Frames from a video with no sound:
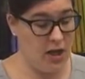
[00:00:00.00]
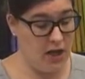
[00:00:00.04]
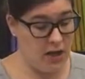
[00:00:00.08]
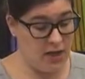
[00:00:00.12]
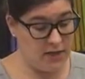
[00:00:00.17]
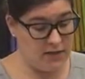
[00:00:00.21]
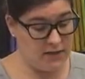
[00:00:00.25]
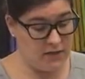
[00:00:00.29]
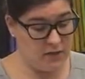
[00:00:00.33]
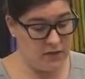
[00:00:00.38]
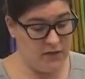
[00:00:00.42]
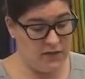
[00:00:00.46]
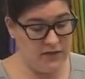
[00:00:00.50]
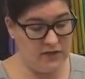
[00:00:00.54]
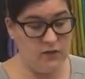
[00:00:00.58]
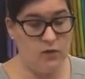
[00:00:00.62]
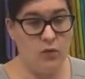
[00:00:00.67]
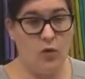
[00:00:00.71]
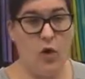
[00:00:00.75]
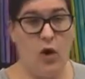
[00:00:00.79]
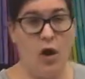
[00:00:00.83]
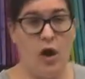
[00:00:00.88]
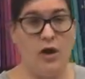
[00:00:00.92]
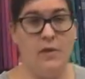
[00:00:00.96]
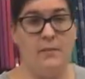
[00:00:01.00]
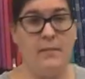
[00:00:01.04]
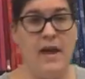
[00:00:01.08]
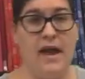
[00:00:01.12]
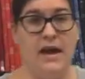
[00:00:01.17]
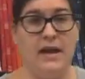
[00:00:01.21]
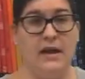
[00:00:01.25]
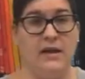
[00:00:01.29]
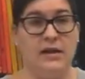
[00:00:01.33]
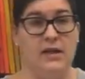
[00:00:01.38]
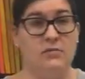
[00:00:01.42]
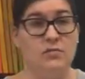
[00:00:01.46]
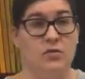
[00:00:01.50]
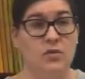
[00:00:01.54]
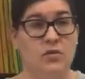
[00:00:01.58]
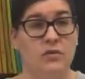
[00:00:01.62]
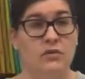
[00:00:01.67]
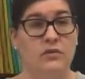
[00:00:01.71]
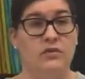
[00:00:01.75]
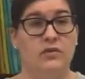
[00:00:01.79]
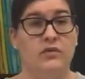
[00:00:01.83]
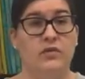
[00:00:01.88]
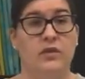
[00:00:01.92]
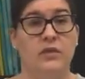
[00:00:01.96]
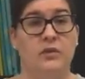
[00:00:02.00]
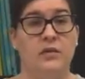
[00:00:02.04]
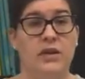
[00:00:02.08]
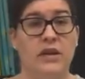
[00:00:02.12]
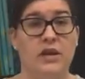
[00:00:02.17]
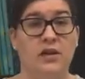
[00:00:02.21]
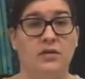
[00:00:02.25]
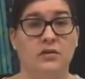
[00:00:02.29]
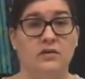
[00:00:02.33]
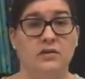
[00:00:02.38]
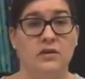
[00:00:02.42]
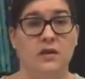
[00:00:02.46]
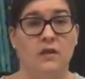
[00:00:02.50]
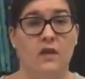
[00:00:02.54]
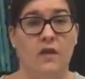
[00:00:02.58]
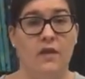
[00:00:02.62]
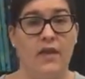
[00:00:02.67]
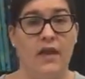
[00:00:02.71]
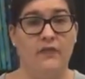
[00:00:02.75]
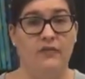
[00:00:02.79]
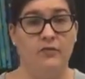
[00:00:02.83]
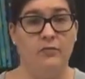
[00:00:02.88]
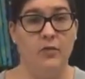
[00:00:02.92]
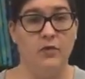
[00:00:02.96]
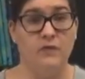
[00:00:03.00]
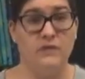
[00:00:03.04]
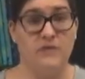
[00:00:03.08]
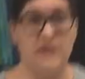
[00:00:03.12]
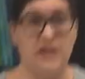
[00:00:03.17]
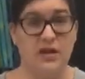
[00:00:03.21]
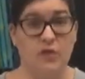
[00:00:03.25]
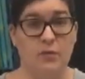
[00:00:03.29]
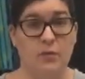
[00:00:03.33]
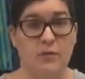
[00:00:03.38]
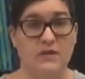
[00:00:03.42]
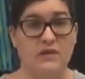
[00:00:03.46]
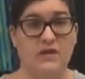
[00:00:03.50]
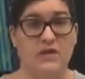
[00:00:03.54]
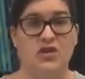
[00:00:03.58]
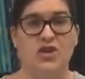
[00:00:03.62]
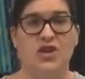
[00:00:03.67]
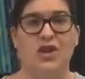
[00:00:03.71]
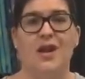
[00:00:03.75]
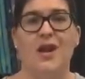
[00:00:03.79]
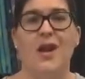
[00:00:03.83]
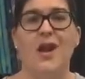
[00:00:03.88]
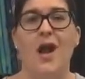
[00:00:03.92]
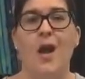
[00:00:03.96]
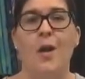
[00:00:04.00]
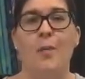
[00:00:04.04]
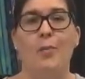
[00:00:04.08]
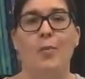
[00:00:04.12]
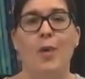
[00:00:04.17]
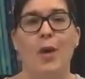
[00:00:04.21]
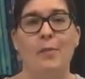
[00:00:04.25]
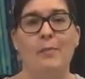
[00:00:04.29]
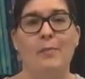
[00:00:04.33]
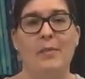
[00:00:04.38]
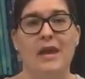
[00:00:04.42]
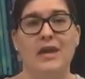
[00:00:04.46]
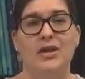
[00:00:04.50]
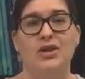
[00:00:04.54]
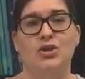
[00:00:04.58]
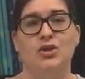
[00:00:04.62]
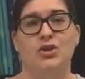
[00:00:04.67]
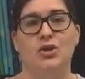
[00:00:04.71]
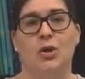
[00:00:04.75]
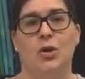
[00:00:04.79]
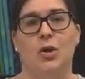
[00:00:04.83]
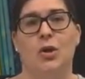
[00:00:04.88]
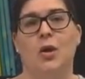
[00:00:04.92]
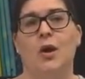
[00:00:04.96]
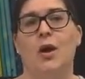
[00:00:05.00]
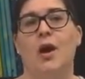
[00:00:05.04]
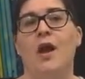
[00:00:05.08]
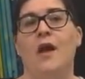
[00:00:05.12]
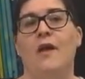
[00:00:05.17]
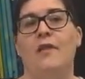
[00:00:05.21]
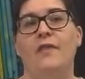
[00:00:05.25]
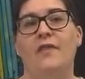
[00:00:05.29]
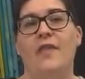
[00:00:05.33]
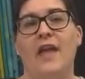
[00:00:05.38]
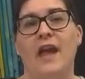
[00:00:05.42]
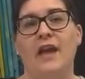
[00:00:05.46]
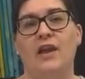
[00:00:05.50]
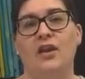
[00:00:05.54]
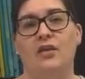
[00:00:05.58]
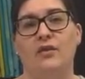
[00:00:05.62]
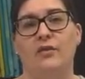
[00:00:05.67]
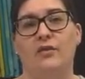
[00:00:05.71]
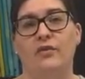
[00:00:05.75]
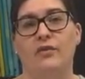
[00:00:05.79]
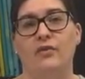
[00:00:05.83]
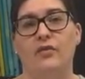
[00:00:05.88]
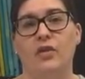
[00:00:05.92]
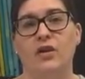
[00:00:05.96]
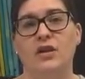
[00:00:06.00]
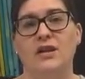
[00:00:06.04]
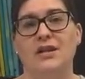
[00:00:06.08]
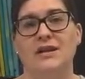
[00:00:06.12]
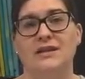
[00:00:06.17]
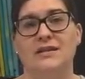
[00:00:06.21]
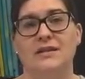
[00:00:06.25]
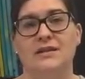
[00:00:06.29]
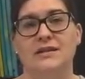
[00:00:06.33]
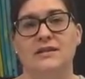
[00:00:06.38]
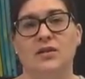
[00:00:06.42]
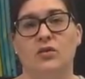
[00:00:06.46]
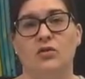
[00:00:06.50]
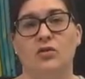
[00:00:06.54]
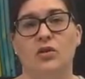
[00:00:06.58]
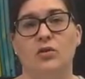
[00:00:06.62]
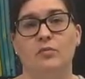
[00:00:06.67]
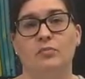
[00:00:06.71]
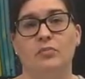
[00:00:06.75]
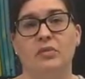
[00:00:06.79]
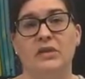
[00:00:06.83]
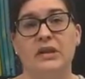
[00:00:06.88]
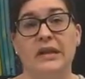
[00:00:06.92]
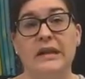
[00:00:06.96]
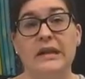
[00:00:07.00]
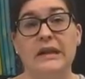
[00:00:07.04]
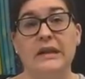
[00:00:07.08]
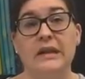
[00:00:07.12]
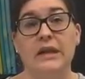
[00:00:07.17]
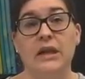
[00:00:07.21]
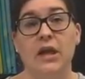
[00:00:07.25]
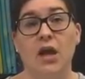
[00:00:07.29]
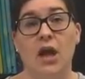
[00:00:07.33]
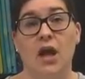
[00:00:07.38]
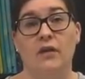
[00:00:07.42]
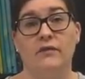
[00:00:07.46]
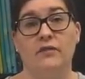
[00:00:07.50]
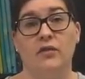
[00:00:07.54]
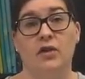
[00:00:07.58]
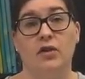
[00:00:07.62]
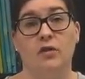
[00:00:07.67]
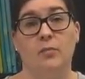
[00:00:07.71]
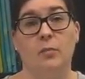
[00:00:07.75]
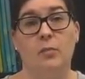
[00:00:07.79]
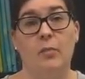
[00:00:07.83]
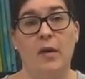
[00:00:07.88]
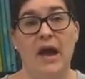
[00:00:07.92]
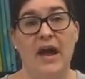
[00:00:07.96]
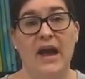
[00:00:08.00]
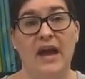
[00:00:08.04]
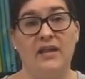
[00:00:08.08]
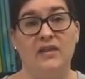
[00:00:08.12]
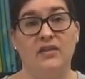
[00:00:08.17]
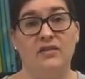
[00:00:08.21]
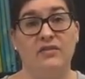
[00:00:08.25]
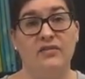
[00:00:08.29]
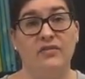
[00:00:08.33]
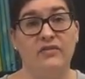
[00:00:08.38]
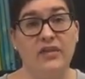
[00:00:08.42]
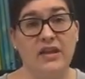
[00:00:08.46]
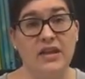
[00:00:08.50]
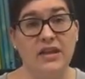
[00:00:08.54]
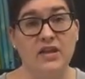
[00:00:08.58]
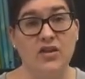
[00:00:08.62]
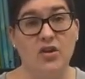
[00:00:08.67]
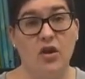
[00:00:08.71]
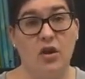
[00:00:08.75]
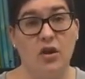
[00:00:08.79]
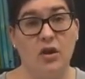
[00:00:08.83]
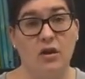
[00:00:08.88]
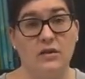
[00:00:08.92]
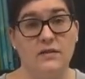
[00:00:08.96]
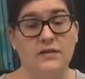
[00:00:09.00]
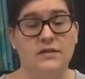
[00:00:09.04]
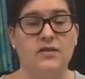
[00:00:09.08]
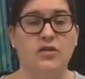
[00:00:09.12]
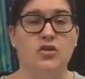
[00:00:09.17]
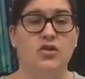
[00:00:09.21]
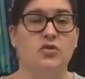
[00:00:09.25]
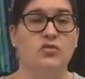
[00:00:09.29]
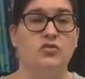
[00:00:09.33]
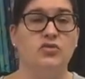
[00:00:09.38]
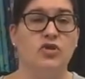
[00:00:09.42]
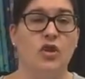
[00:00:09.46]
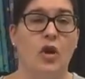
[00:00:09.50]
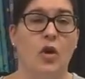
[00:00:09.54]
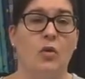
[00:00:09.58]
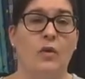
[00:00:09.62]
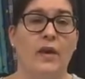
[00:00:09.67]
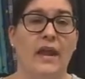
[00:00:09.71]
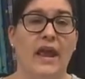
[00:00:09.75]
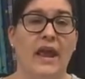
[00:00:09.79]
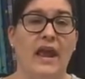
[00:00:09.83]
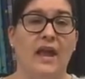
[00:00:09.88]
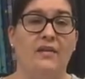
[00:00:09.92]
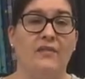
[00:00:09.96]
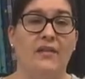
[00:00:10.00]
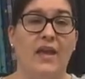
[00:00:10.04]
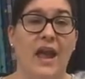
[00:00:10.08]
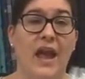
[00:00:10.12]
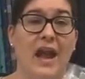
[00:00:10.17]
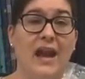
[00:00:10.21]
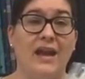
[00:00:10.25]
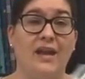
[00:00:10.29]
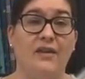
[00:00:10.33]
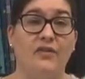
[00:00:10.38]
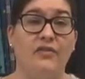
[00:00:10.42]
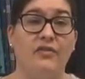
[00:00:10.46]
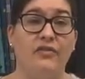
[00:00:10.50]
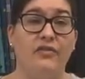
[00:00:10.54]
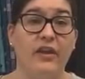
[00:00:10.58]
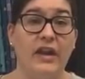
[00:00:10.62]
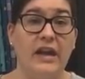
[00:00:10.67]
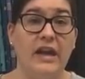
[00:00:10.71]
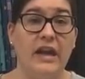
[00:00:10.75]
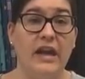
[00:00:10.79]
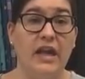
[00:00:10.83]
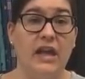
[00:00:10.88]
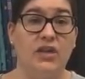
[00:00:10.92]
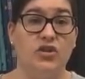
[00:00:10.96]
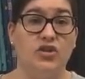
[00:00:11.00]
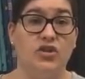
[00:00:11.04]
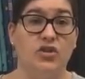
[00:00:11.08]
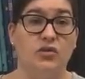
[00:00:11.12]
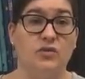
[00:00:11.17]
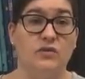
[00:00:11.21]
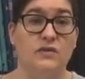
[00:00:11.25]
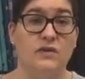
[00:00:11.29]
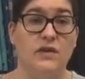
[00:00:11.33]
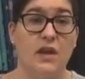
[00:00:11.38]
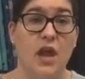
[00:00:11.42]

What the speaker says: So this will automatically move the needle to the leftmost needle position, but make sure that your foot is still completely covered by the feed dogs so you don't have any feeding issues.